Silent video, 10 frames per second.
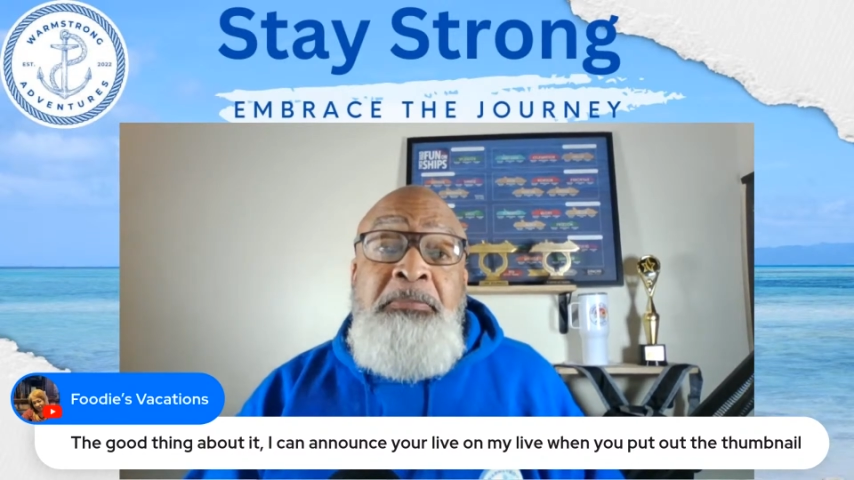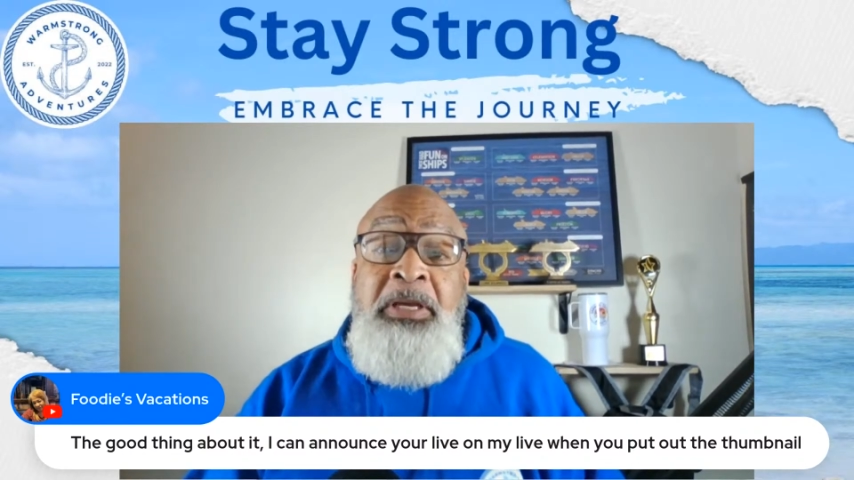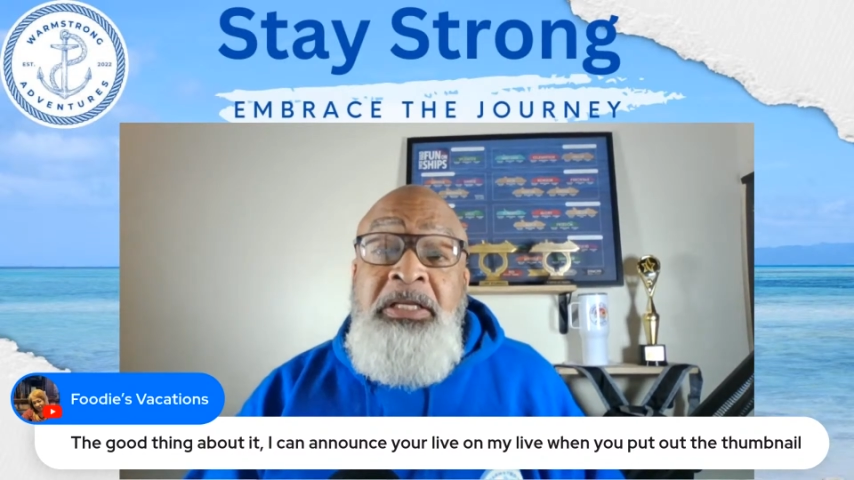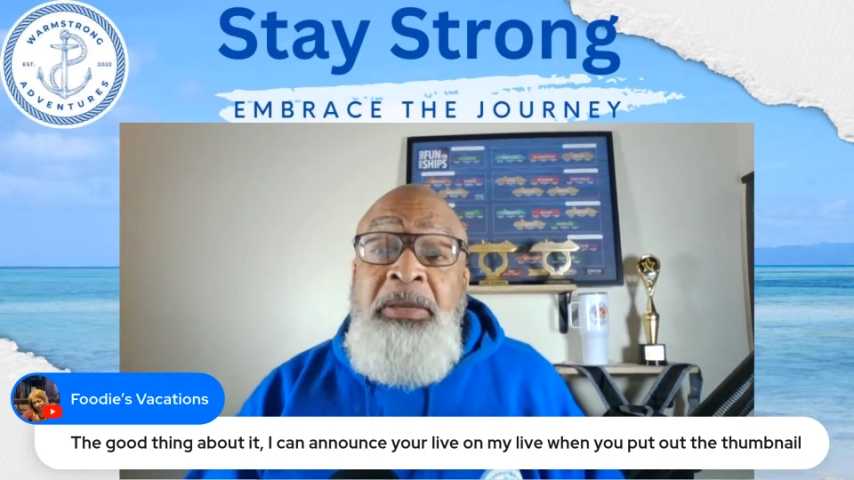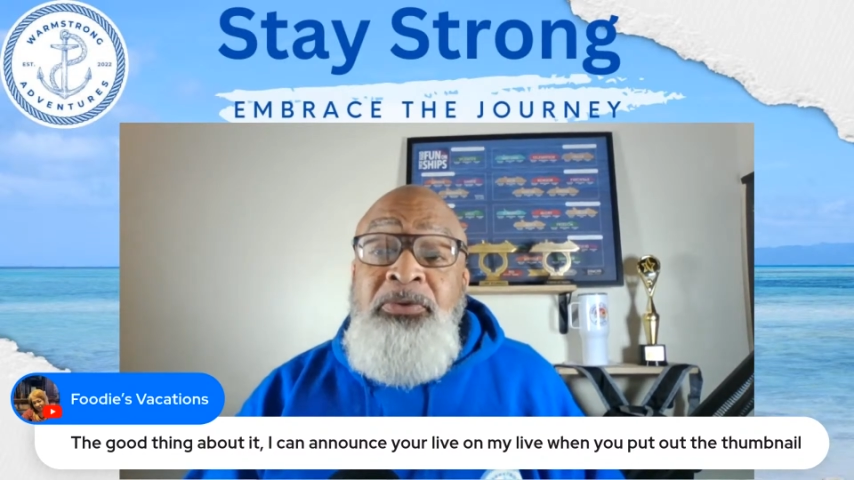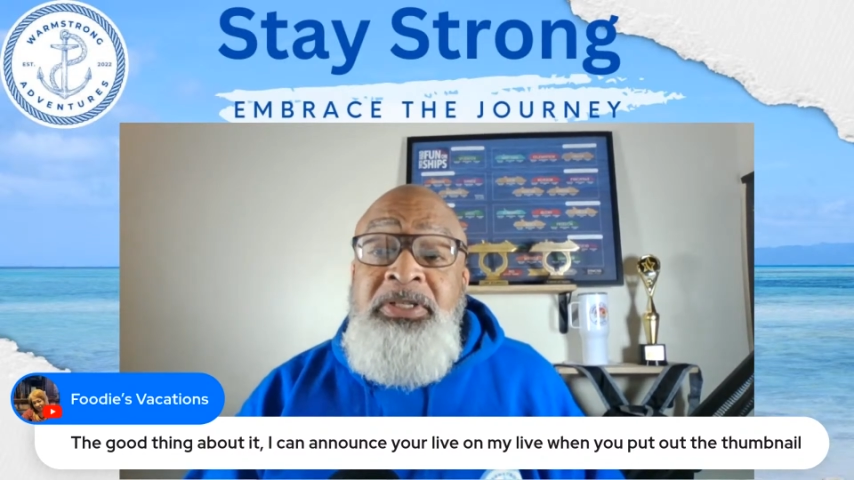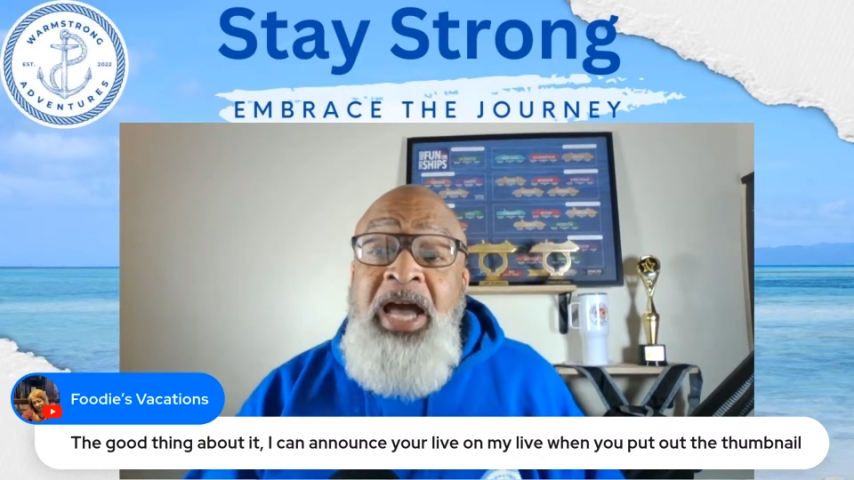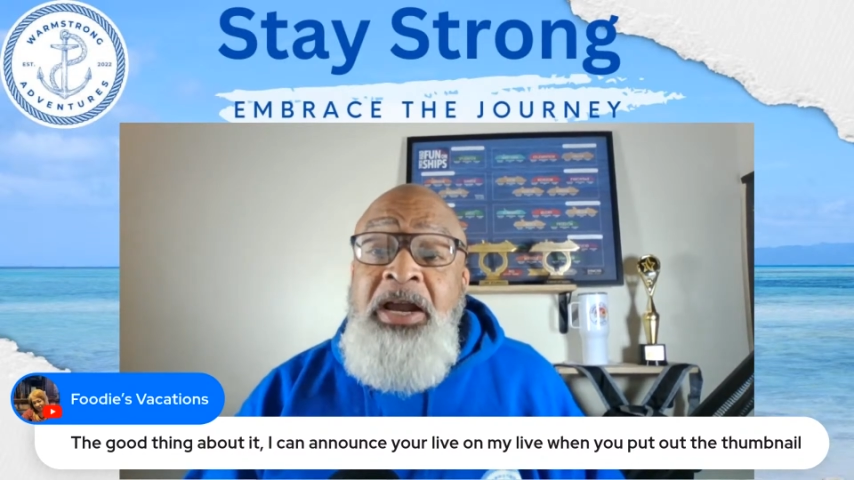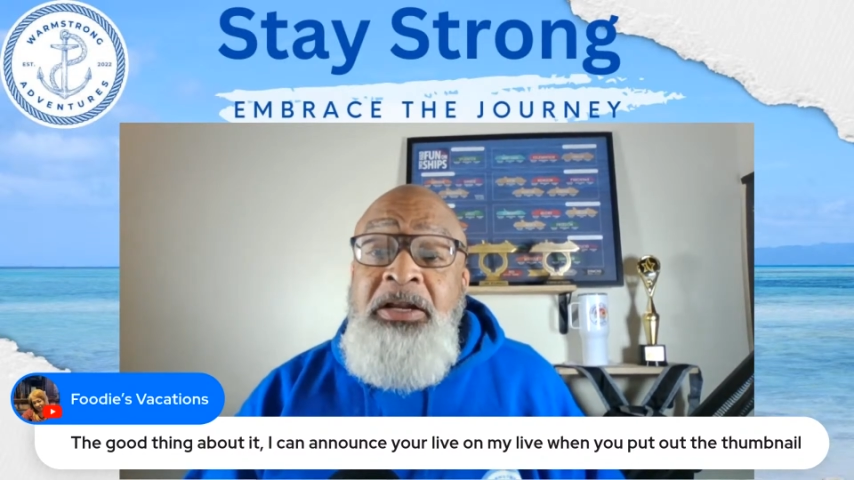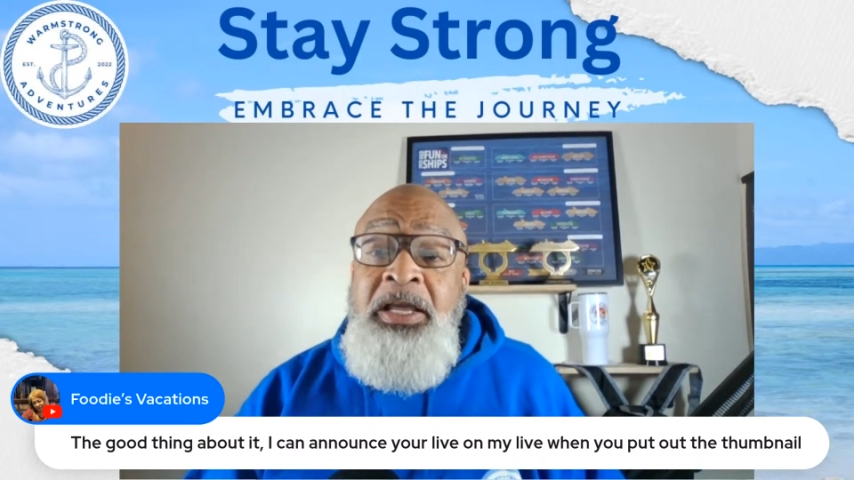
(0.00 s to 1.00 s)
because I'm
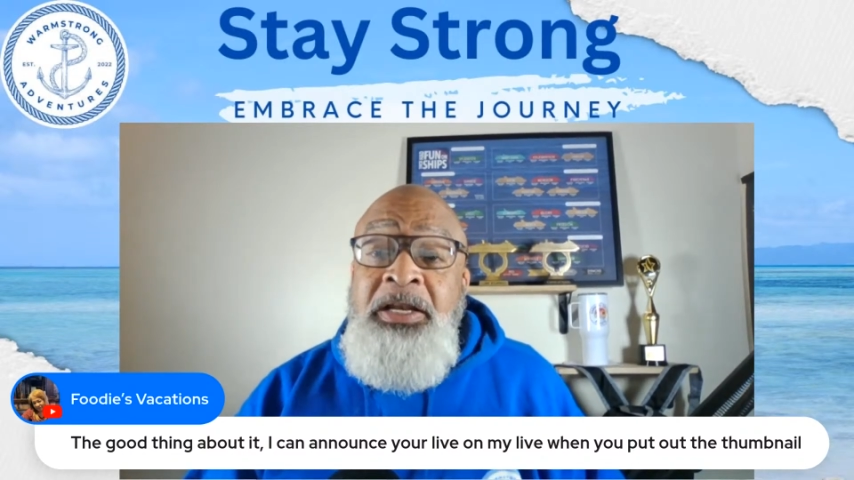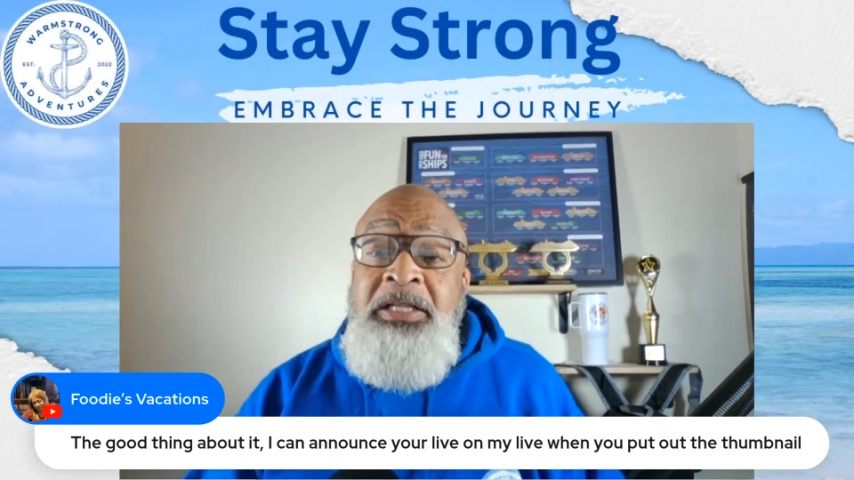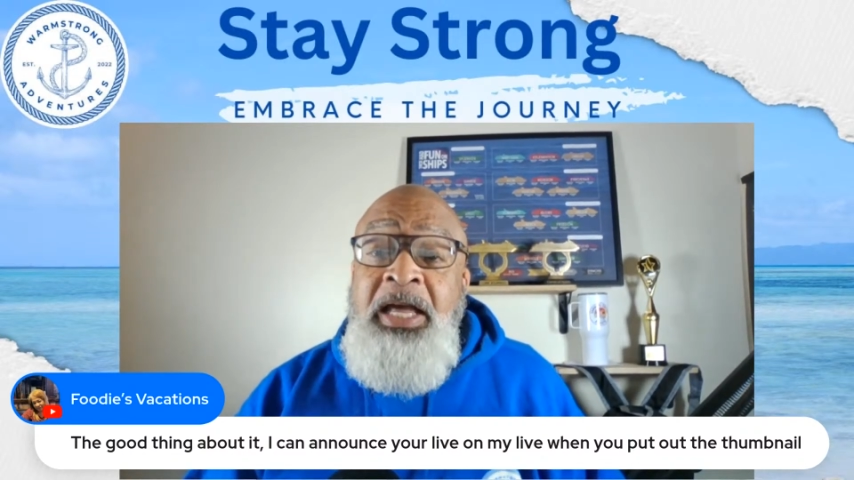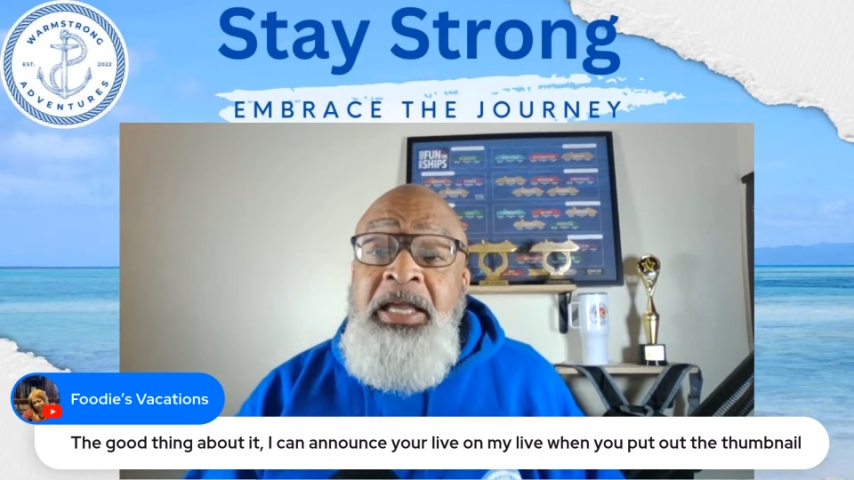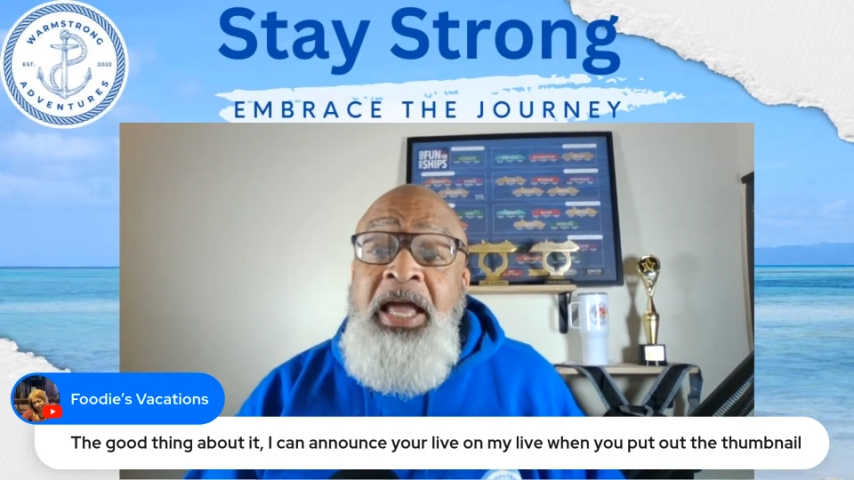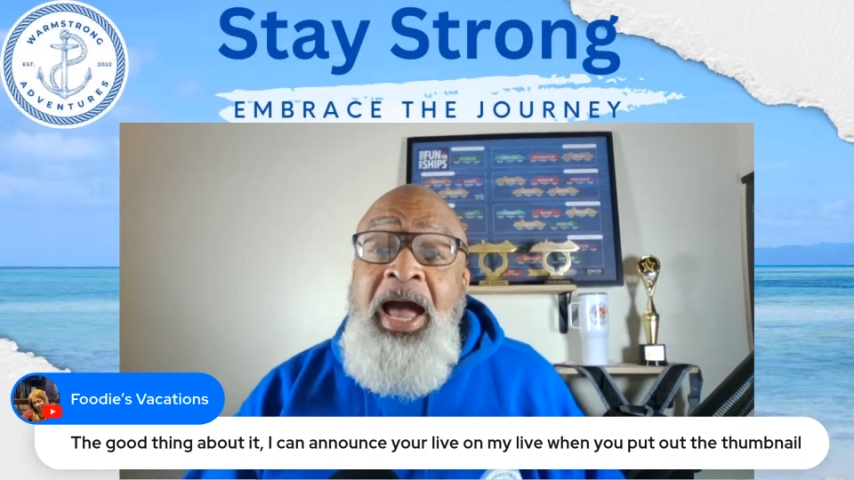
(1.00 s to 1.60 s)
retired, and it's like